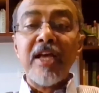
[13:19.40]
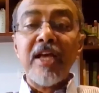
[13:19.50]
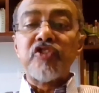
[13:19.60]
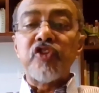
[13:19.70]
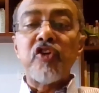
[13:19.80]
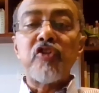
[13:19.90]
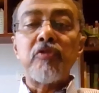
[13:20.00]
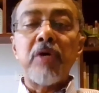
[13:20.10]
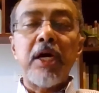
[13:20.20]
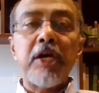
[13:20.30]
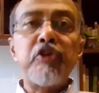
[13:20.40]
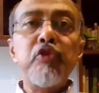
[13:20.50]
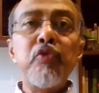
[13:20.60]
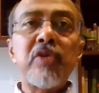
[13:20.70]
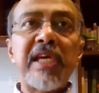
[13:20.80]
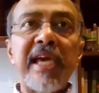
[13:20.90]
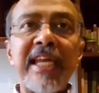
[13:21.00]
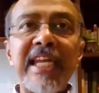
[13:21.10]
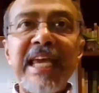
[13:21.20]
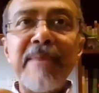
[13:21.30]
So you
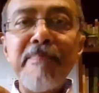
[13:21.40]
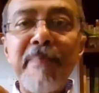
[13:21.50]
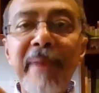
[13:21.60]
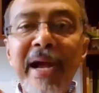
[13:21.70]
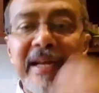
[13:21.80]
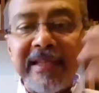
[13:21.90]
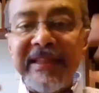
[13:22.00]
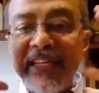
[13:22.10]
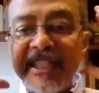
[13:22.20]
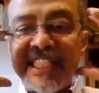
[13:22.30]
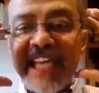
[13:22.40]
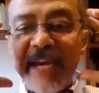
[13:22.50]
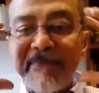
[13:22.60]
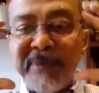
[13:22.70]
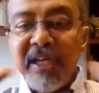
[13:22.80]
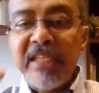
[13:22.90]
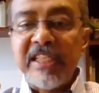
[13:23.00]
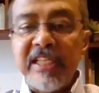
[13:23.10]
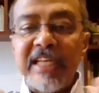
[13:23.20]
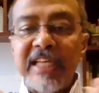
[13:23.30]
can embed this
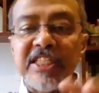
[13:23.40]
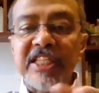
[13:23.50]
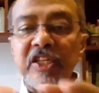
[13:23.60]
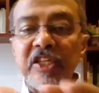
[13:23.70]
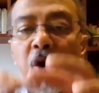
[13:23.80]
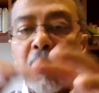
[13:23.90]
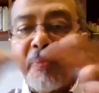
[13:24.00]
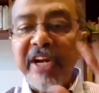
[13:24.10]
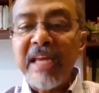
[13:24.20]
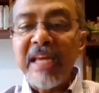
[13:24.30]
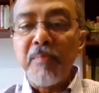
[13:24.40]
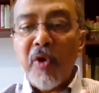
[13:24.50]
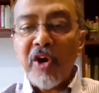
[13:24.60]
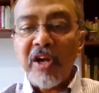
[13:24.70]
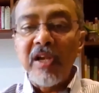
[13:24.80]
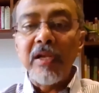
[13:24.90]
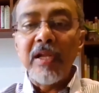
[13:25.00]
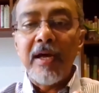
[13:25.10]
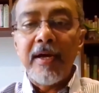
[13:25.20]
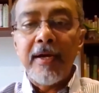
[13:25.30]
capability, as you said, the operating model
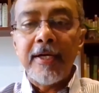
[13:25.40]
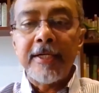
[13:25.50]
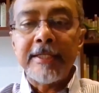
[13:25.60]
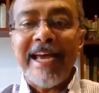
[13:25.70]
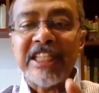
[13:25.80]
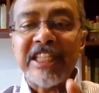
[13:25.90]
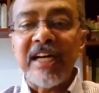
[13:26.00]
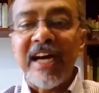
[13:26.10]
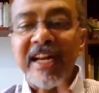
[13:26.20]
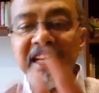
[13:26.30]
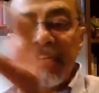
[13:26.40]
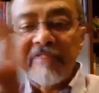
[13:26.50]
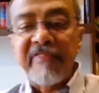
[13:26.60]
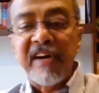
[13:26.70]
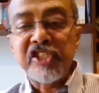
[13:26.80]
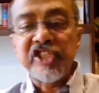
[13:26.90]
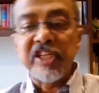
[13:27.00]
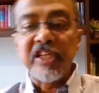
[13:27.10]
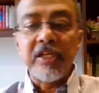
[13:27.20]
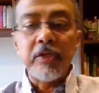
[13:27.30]
as another
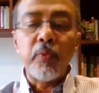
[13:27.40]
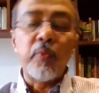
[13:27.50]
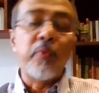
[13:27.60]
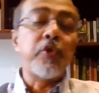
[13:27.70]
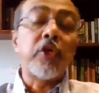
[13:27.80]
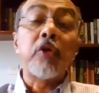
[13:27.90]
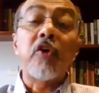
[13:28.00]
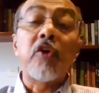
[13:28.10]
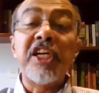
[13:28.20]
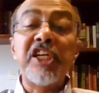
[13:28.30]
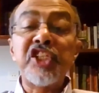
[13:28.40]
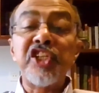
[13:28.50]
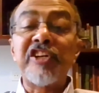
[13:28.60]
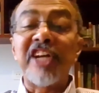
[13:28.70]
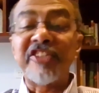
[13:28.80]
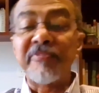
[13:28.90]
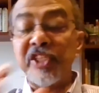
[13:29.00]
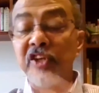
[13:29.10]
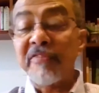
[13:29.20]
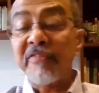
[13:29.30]
function. You can call it digital
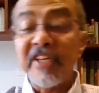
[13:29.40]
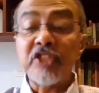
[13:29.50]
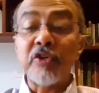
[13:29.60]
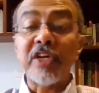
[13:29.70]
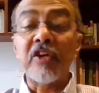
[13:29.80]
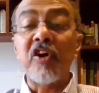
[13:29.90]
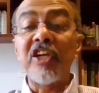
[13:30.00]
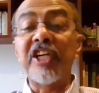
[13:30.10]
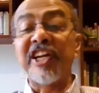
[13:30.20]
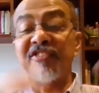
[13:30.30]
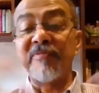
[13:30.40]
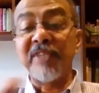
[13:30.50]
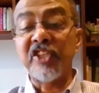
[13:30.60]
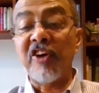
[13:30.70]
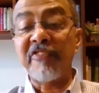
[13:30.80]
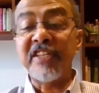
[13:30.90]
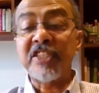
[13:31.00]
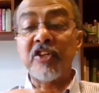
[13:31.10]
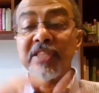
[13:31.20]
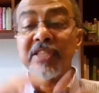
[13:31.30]
transformation office, you can call it transformation
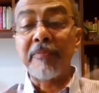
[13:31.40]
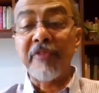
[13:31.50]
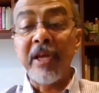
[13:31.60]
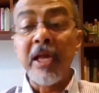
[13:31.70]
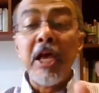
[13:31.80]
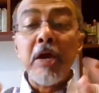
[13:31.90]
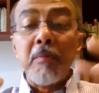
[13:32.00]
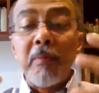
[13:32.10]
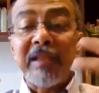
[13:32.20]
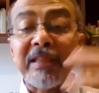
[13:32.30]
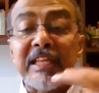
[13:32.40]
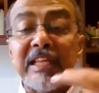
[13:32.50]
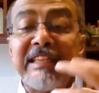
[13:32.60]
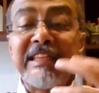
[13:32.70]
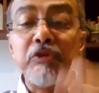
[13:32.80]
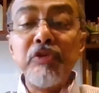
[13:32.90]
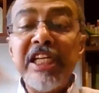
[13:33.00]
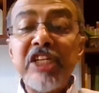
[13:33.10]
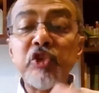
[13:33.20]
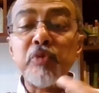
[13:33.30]
office or something, but you
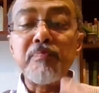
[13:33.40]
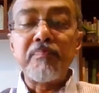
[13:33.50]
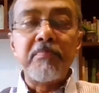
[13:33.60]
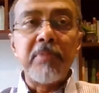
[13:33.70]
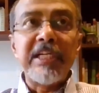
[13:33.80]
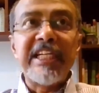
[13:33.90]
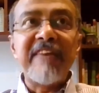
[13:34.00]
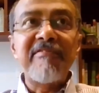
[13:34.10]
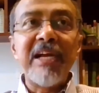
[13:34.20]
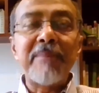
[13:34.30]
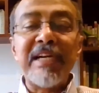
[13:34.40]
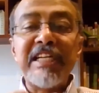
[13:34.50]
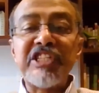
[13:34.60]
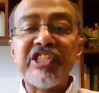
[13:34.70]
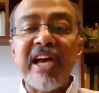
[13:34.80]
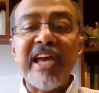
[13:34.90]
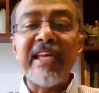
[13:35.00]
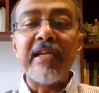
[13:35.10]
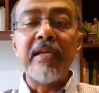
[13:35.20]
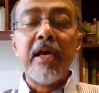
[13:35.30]
need to develop and
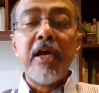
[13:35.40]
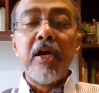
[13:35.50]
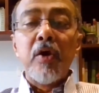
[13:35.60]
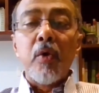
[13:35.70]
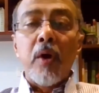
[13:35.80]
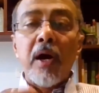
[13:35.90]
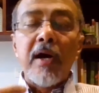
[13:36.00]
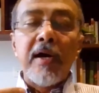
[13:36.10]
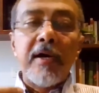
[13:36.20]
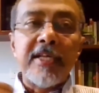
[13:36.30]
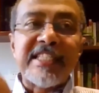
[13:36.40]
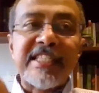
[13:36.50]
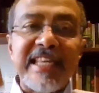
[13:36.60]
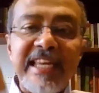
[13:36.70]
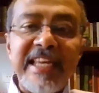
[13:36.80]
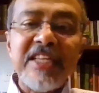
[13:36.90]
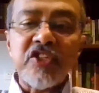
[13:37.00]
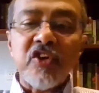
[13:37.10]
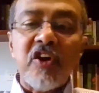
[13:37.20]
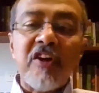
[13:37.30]
design a series
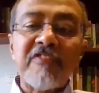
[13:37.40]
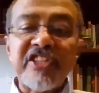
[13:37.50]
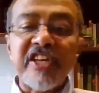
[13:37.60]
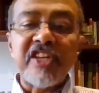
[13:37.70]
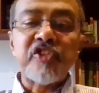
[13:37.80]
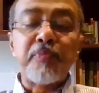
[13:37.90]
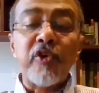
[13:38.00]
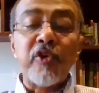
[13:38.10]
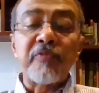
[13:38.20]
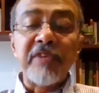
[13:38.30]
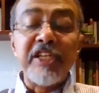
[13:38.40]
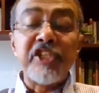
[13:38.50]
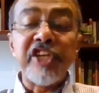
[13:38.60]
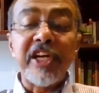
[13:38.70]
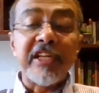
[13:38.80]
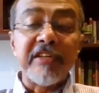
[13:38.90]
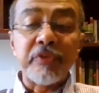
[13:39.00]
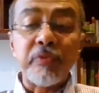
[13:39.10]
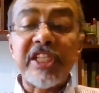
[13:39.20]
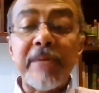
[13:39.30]
of such initiatives
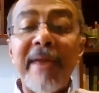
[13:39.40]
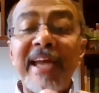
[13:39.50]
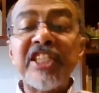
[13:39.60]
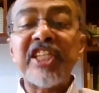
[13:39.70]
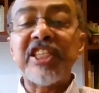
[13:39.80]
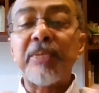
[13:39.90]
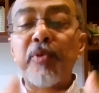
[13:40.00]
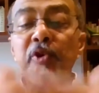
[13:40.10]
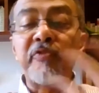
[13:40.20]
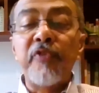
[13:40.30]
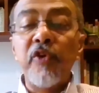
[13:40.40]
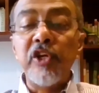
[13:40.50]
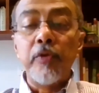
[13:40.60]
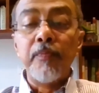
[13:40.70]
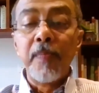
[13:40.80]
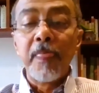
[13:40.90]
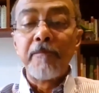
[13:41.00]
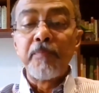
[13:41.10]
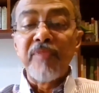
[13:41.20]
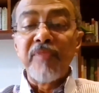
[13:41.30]
which are managed as a portfolio.
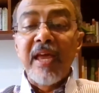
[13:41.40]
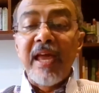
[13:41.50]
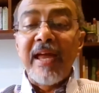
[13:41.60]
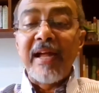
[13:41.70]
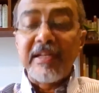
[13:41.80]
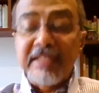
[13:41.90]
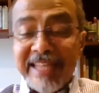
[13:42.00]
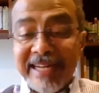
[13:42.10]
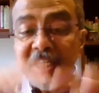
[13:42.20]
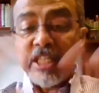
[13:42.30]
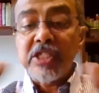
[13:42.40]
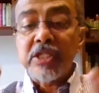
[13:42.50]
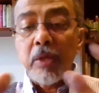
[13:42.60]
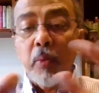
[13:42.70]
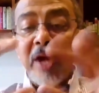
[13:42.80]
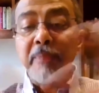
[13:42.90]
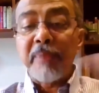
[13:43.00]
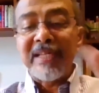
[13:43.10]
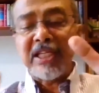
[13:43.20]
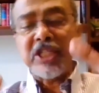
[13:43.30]
That is one part.
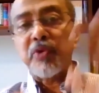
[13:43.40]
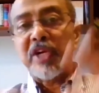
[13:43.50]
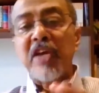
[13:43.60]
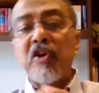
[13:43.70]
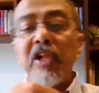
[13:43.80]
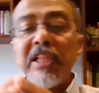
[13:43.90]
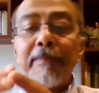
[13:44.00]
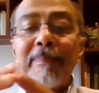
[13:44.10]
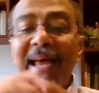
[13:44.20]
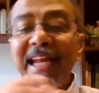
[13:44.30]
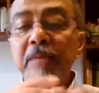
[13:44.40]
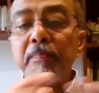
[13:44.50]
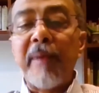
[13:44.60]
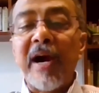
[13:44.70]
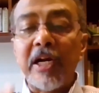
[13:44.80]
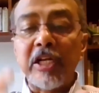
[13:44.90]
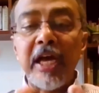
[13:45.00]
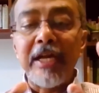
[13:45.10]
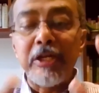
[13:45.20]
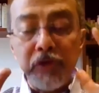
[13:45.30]
That is what I call the planning part.
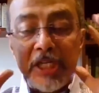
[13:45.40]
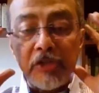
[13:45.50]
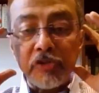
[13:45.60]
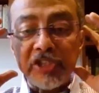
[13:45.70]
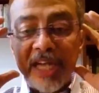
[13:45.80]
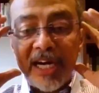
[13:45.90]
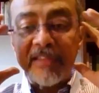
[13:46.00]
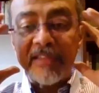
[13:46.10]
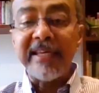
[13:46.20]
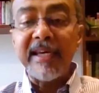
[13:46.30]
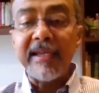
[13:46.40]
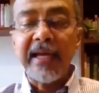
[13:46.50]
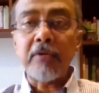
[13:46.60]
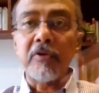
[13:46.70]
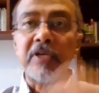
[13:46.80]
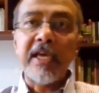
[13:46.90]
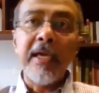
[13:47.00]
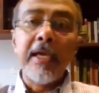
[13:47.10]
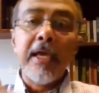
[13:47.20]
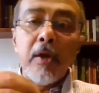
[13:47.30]
And you need to start thinking that, okay,
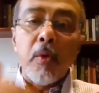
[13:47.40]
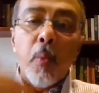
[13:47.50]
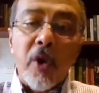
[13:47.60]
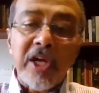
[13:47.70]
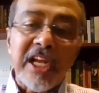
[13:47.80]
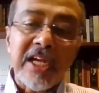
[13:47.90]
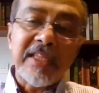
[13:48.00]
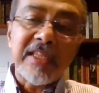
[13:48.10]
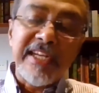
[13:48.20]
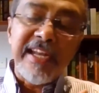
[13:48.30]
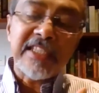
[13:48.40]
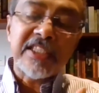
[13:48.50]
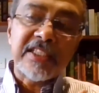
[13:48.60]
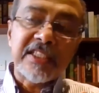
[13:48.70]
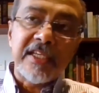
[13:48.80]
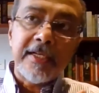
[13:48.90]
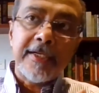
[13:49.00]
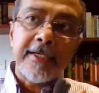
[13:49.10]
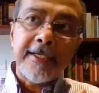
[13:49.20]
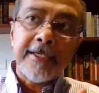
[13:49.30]
what are the next
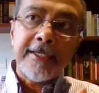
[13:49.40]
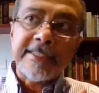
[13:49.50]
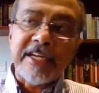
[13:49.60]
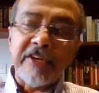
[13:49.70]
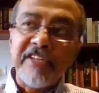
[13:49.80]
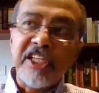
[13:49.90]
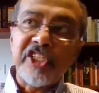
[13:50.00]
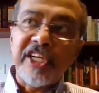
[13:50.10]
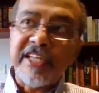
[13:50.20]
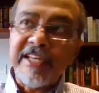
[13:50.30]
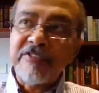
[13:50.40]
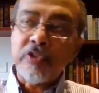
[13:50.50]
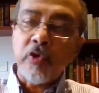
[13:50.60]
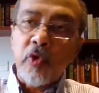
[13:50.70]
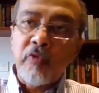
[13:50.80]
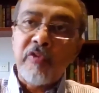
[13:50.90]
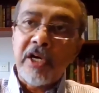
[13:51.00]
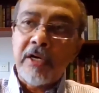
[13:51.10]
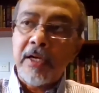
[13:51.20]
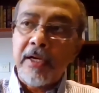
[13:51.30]
set of initiatives
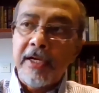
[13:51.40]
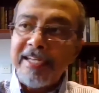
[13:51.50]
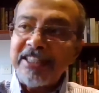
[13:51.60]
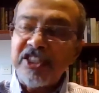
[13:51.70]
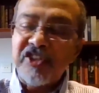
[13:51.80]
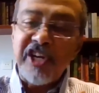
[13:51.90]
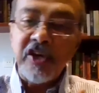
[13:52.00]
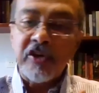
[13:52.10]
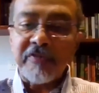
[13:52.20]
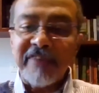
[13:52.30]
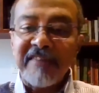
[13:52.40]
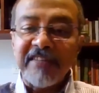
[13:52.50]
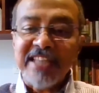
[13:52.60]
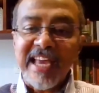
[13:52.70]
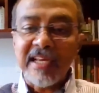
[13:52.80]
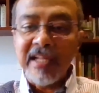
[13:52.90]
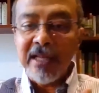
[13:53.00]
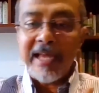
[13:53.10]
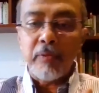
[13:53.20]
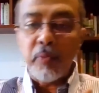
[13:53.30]
over next 3 or to 5 year cycle,
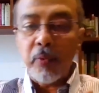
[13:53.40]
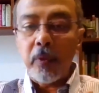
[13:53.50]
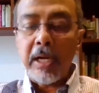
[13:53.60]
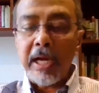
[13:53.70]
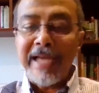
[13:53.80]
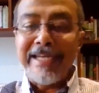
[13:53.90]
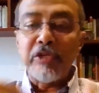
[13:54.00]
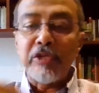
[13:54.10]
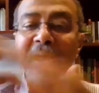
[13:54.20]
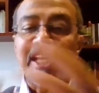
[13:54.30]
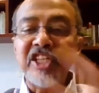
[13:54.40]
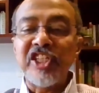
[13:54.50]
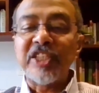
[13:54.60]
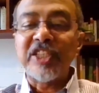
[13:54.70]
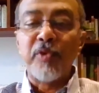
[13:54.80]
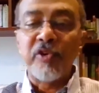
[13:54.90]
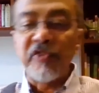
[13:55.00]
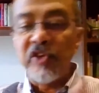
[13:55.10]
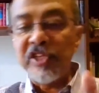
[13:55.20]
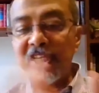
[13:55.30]
and I need to manage it as a
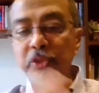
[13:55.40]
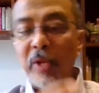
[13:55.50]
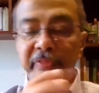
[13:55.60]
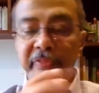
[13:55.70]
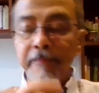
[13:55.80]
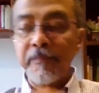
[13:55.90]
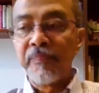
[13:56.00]
portfolio. That's one thing.